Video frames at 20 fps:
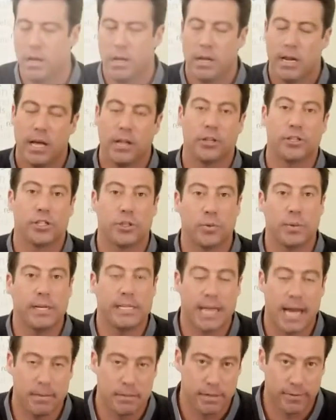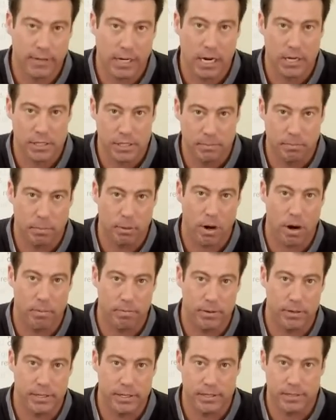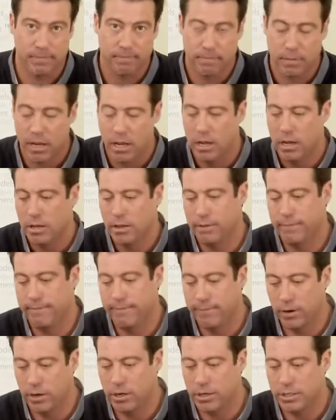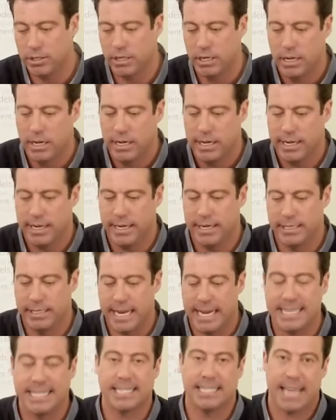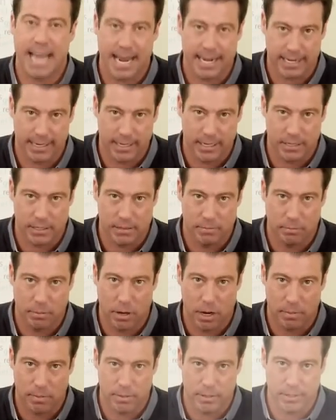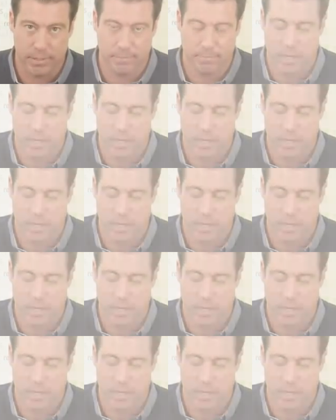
Now there's three types of custom properties. The first is a static custom property.